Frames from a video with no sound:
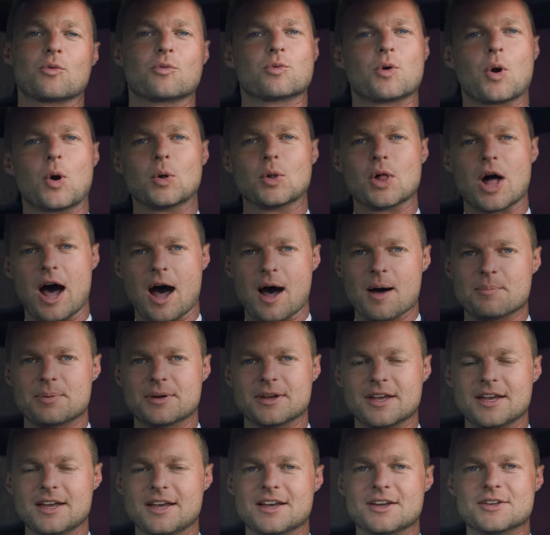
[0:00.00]
roll
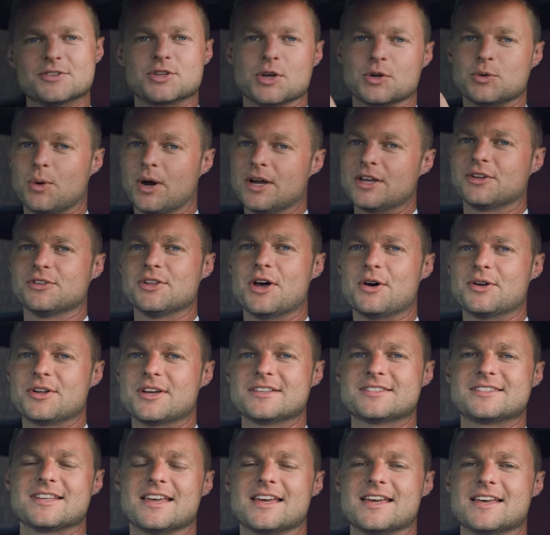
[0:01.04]
up. So what you'll notice